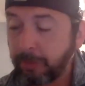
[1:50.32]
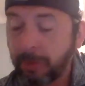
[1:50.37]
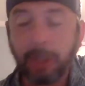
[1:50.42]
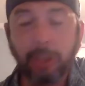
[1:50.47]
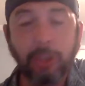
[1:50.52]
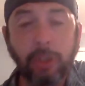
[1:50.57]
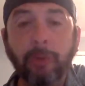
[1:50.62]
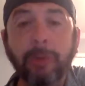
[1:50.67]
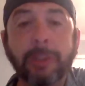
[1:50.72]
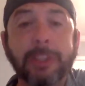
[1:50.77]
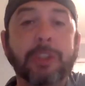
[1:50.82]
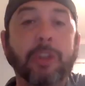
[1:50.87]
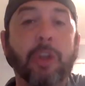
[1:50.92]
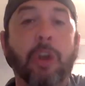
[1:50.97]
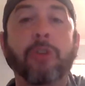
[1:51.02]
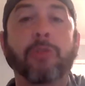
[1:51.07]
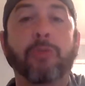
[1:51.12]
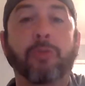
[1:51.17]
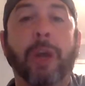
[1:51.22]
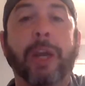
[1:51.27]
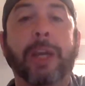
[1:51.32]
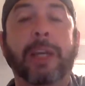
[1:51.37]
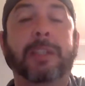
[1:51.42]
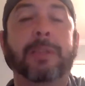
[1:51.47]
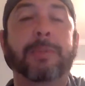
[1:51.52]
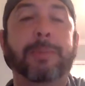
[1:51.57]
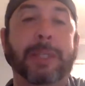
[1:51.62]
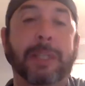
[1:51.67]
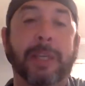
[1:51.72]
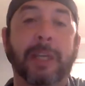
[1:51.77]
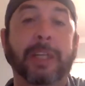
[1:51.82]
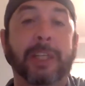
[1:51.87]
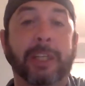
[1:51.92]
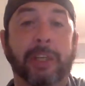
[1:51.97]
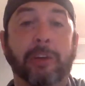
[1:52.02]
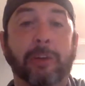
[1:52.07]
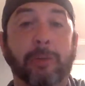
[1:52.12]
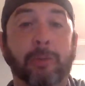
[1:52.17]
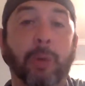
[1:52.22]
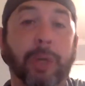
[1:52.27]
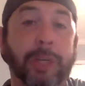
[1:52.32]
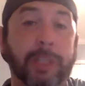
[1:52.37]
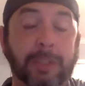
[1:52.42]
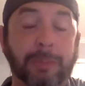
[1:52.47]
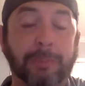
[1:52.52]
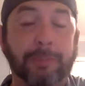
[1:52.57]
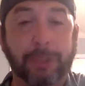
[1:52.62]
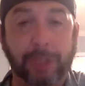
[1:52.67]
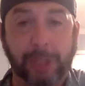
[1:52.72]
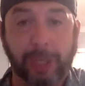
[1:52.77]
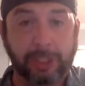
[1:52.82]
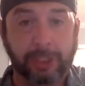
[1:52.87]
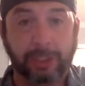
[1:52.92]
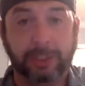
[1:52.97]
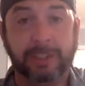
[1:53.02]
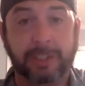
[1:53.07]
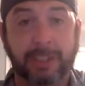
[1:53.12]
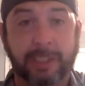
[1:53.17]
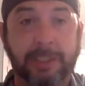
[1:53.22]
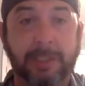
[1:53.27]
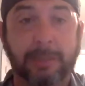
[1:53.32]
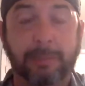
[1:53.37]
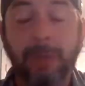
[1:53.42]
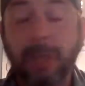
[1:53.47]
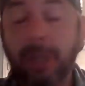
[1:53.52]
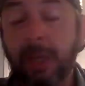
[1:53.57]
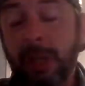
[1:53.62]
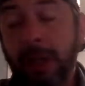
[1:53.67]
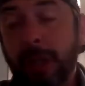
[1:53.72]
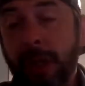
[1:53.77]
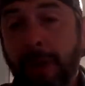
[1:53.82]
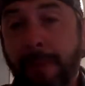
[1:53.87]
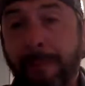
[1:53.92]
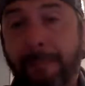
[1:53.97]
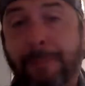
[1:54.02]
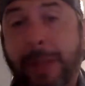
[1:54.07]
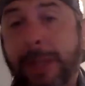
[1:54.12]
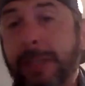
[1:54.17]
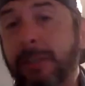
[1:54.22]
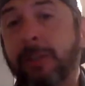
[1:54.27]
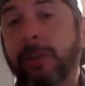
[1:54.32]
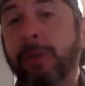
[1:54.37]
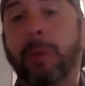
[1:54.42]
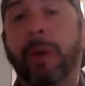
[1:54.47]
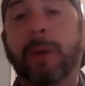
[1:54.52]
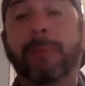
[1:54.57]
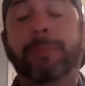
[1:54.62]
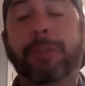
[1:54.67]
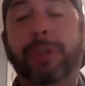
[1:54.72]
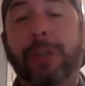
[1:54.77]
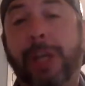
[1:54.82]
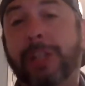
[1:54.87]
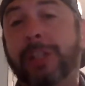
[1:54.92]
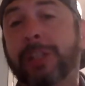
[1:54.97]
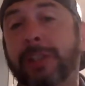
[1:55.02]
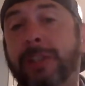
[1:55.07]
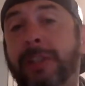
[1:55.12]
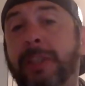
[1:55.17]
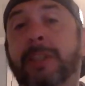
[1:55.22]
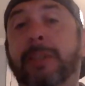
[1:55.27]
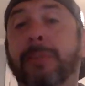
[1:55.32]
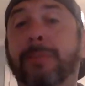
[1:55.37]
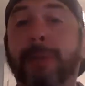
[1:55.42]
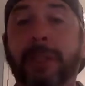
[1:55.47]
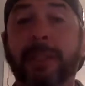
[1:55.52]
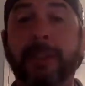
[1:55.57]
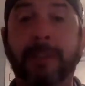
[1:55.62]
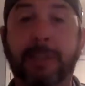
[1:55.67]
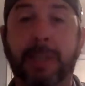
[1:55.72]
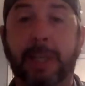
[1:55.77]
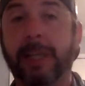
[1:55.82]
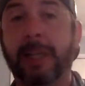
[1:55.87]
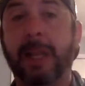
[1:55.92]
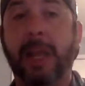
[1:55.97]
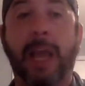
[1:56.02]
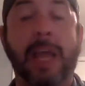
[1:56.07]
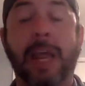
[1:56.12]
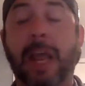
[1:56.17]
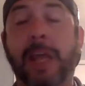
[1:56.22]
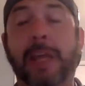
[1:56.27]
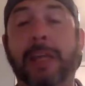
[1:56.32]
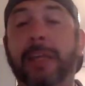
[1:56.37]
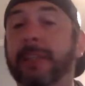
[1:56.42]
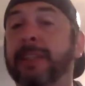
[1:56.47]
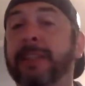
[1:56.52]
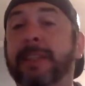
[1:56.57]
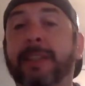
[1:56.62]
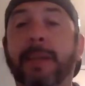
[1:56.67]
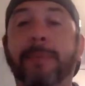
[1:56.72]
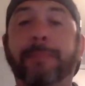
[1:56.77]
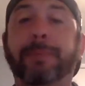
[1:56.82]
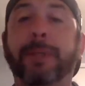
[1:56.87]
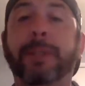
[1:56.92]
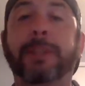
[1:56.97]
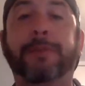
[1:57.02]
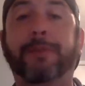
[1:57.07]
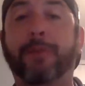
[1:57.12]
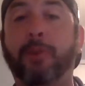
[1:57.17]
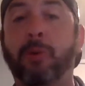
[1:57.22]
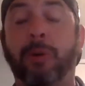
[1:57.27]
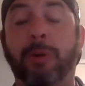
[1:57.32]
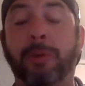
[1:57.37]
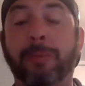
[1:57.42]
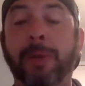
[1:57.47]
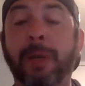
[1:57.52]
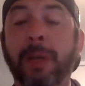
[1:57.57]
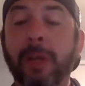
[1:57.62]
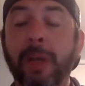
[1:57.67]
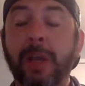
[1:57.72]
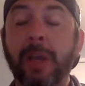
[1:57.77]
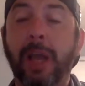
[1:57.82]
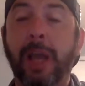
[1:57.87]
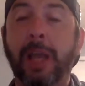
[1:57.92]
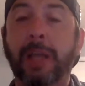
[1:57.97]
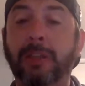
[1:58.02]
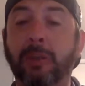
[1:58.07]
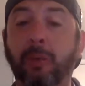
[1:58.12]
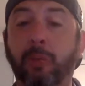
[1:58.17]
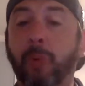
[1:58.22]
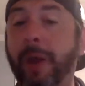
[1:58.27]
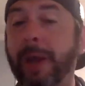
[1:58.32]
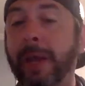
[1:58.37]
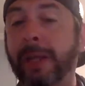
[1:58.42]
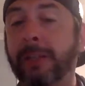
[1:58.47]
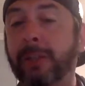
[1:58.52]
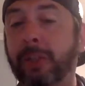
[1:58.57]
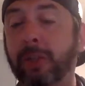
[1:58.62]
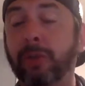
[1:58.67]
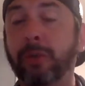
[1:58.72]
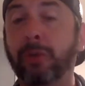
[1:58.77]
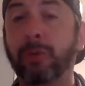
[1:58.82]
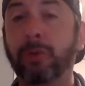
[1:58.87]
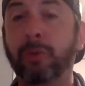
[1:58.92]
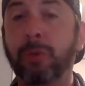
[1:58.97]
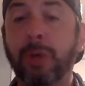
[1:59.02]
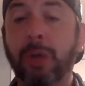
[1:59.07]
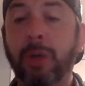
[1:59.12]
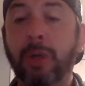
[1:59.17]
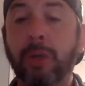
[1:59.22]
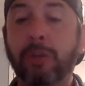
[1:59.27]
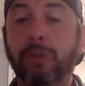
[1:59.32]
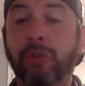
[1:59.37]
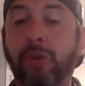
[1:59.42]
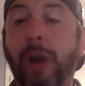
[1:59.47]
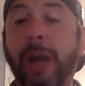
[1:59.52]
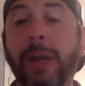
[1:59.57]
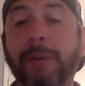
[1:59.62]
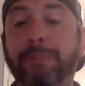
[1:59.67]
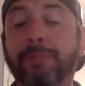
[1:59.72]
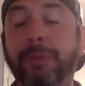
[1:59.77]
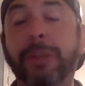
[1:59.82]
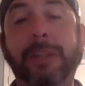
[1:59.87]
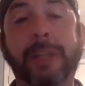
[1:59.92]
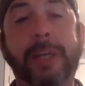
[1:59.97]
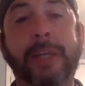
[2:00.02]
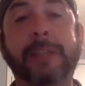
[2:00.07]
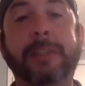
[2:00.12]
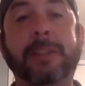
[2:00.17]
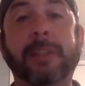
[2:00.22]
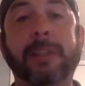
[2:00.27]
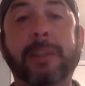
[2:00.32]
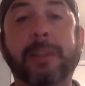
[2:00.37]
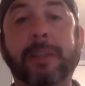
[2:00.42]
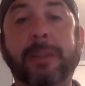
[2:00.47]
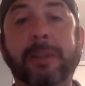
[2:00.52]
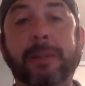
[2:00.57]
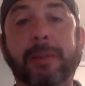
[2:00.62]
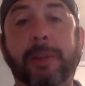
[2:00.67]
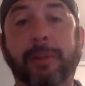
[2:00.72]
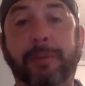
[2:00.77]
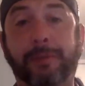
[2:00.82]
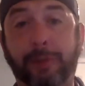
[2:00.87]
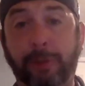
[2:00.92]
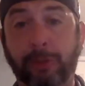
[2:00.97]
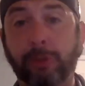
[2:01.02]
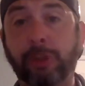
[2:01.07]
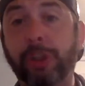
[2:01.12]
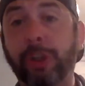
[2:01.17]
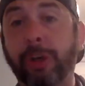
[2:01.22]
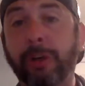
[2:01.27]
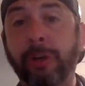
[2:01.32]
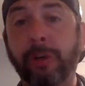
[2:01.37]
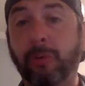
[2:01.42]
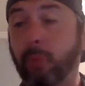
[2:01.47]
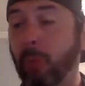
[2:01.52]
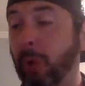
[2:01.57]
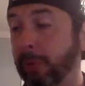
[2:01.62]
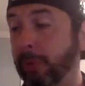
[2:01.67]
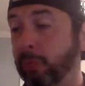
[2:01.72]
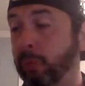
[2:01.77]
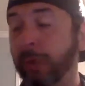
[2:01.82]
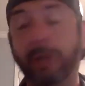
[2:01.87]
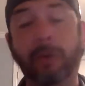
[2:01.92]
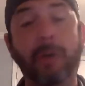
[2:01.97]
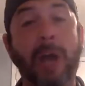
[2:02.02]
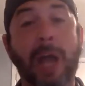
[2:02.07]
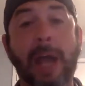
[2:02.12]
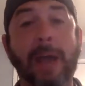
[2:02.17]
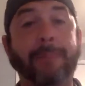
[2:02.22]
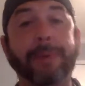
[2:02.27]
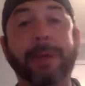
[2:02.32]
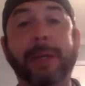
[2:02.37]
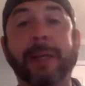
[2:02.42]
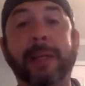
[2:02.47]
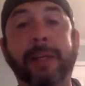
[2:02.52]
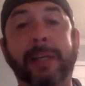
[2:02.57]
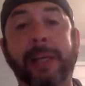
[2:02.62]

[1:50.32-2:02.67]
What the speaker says: So let's start right at the beginning here. What is a projection system? Basically what a projection system is, in its simplest form, is a way to try to predict the future, what will happen in the